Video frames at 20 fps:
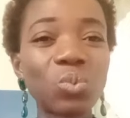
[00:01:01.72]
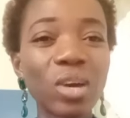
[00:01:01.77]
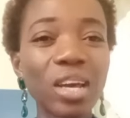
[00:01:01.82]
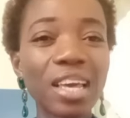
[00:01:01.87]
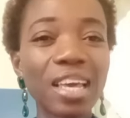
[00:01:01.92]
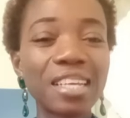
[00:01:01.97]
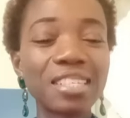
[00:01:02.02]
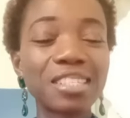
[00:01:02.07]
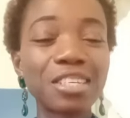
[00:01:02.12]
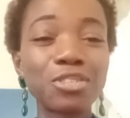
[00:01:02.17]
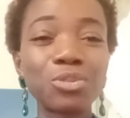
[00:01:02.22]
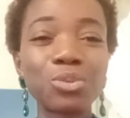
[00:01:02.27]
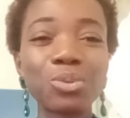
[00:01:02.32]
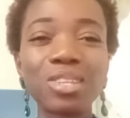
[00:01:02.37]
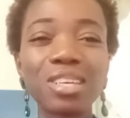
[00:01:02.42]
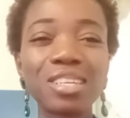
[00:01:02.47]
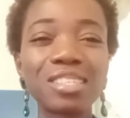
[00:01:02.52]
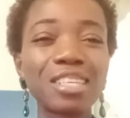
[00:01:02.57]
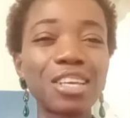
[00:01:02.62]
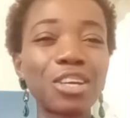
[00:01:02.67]
workers. And
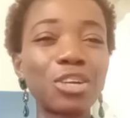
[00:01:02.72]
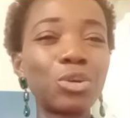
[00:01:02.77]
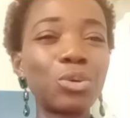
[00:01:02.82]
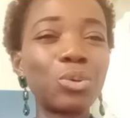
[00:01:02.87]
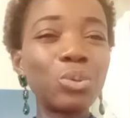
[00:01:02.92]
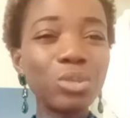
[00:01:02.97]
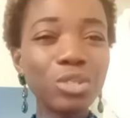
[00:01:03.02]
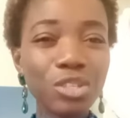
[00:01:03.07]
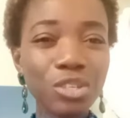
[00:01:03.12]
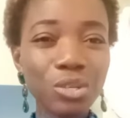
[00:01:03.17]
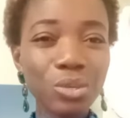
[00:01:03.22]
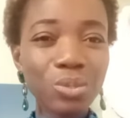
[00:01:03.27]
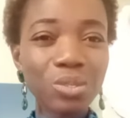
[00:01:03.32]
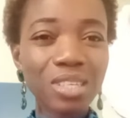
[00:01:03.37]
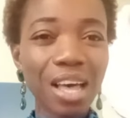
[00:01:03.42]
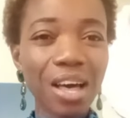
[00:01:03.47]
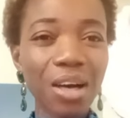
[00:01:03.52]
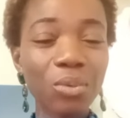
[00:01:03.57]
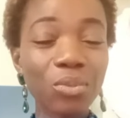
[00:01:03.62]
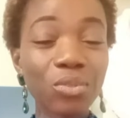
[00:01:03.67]
so there's a good
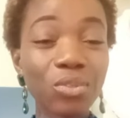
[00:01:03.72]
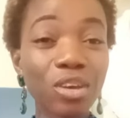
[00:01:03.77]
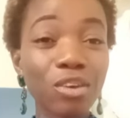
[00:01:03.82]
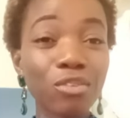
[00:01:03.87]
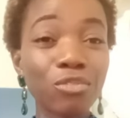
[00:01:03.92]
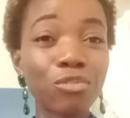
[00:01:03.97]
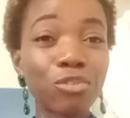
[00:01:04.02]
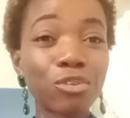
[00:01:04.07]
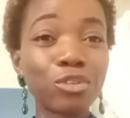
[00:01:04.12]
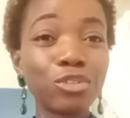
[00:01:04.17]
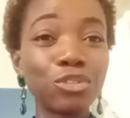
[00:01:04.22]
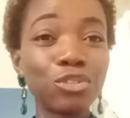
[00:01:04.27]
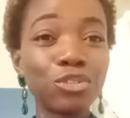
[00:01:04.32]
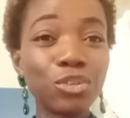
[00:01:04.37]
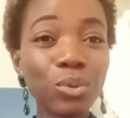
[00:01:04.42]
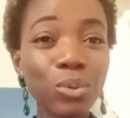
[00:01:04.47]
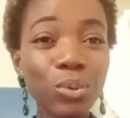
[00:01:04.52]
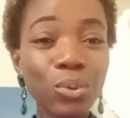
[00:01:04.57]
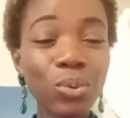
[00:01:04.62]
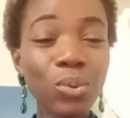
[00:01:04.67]
news out there for
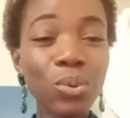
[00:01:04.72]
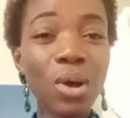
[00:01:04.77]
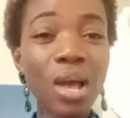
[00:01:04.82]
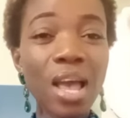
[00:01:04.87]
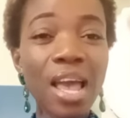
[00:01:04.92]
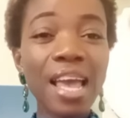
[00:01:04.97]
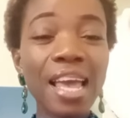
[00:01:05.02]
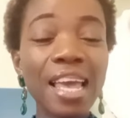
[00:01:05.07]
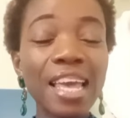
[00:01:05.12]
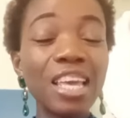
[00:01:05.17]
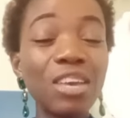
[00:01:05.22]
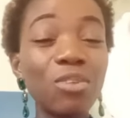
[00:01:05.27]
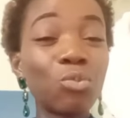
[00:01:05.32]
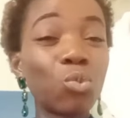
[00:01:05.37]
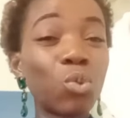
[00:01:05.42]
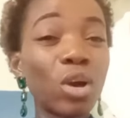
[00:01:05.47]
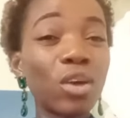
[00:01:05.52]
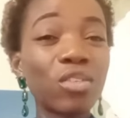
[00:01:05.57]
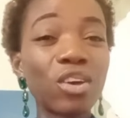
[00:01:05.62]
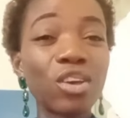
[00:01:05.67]
you,
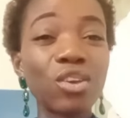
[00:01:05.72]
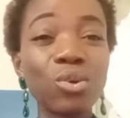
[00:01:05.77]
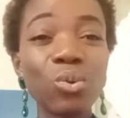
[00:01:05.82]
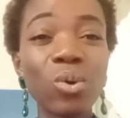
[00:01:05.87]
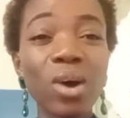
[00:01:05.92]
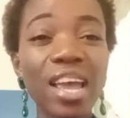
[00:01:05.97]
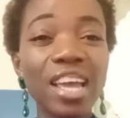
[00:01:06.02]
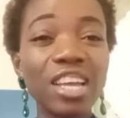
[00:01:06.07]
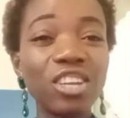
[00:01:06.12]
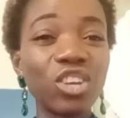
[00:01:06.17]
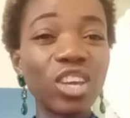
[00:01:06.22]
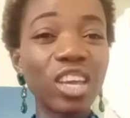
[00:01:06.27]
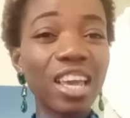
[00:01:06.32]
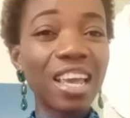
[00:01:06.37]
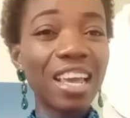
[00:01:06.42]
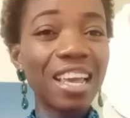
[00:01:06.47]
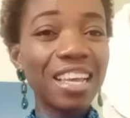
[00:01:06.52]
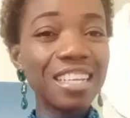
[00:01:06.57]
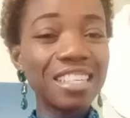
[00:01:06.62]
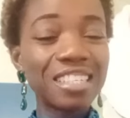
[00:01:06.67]
whether you are
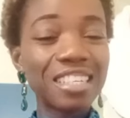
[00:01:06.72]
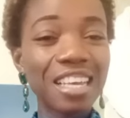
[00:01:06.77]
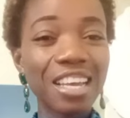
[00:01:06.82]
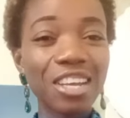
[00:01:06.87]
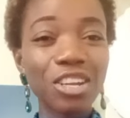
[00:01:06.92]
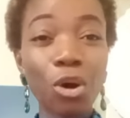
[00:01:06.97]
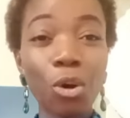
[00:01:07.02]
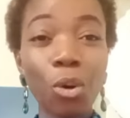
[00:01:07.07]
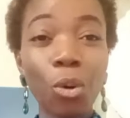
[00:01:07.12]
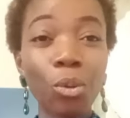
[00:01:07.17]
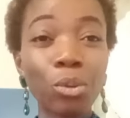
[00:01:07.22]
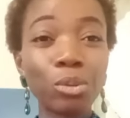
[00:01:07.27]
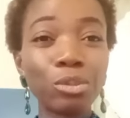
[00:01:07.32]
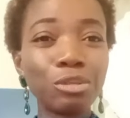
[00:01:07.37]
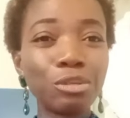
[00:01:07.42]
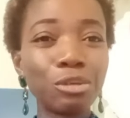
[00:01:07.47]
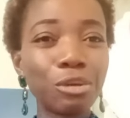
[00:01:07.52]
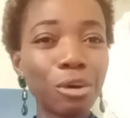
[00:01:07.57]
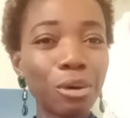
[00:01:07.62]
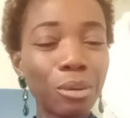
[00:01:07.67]
educated or
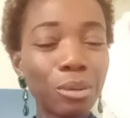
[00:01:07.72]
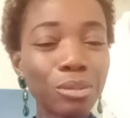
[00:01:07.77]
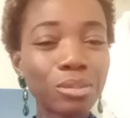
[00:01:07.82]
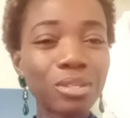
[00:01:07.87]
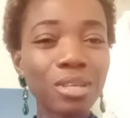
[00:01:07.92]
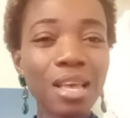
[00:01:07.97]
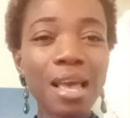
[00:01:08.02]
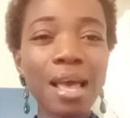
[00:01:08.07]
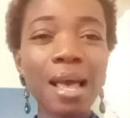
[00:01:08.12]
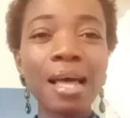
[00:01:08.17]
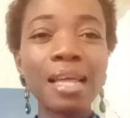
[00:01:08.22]
not.